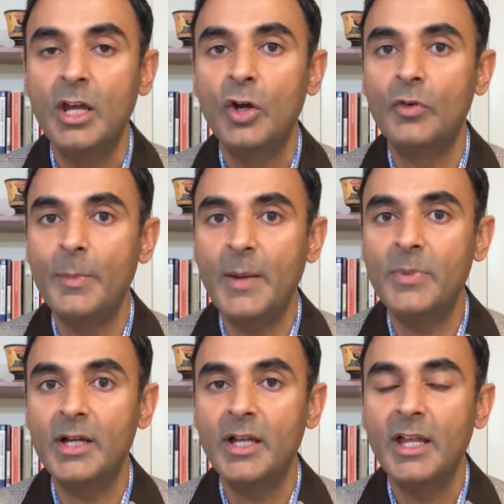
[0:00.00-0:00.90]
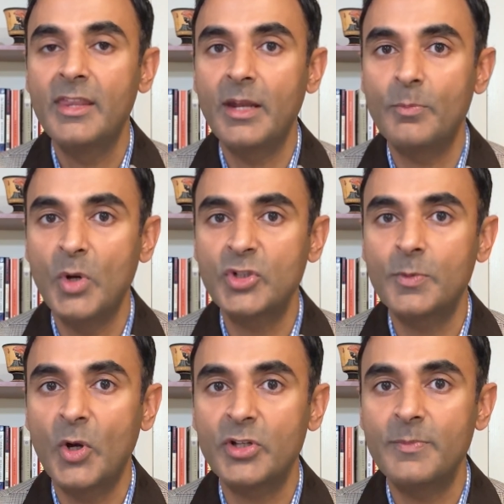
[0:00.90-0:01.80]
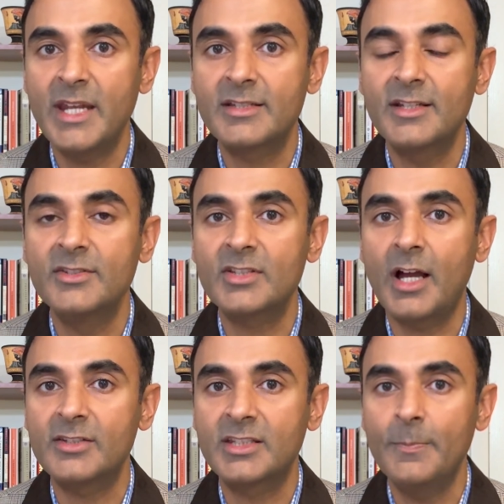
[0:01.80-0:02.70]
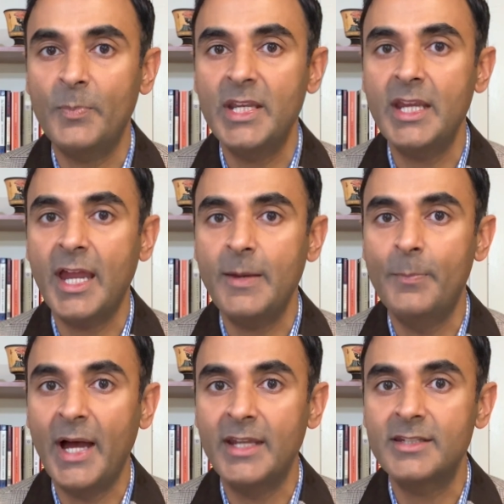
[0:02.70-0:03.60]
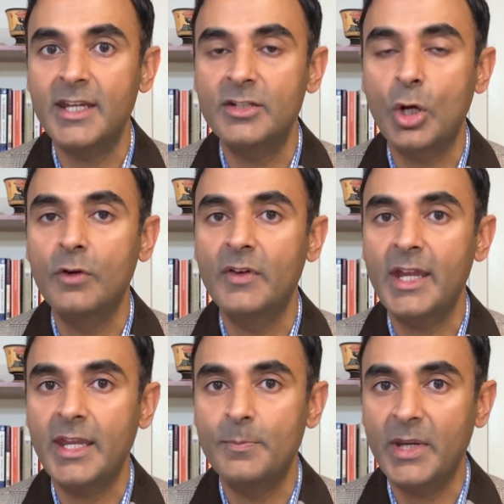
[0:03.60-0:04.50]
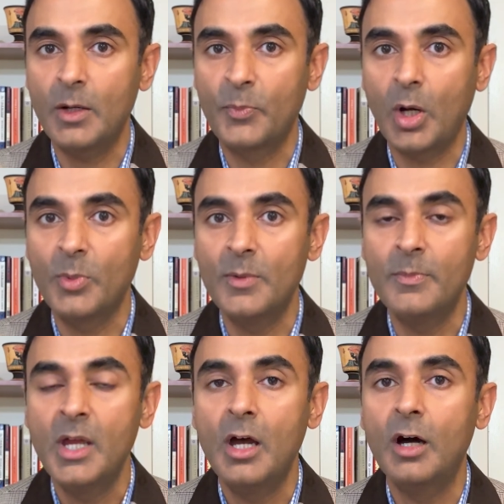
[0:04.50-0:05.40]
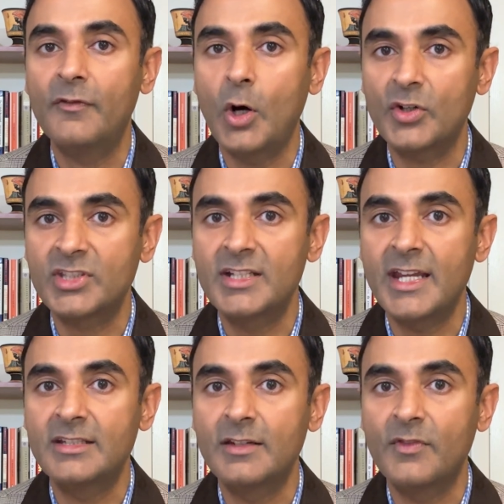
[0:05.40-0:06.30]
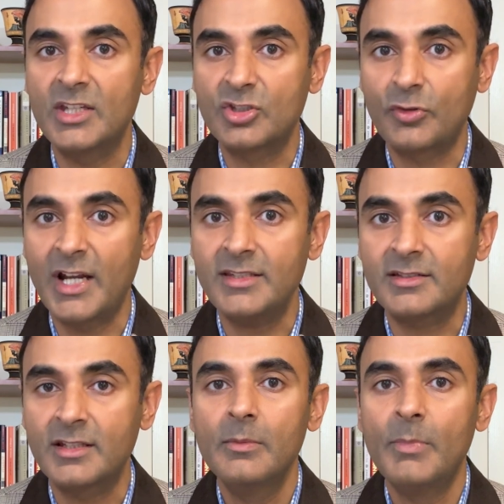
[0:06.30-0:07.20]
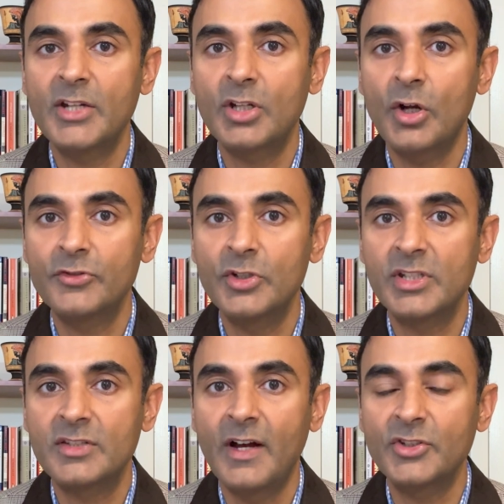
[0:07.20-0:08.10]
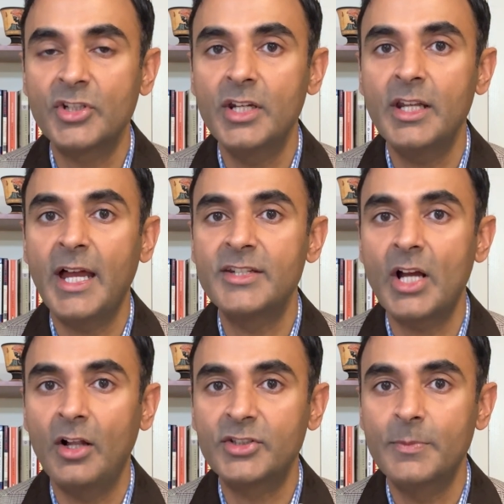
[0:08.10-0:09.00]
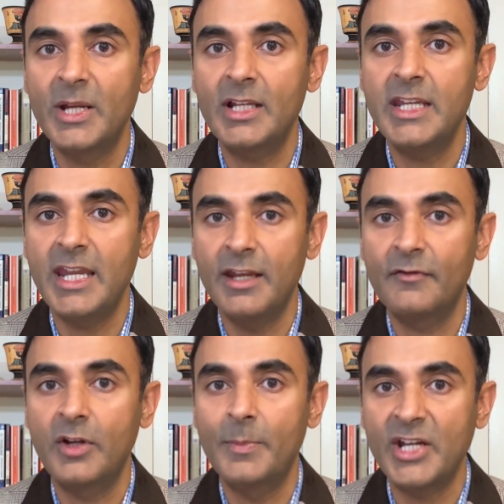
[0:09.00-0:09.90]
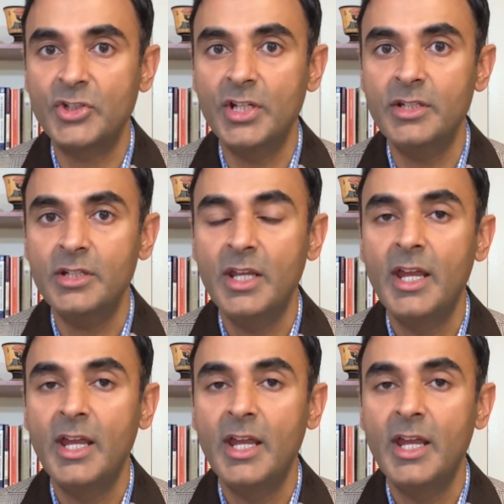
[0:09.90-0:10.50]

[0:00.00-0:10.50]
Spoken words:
Remember that most modern medicines are simply a band-aid over a bigger problem of oxidative stress, mitochondrial dysfunction, and ultimately inflammation.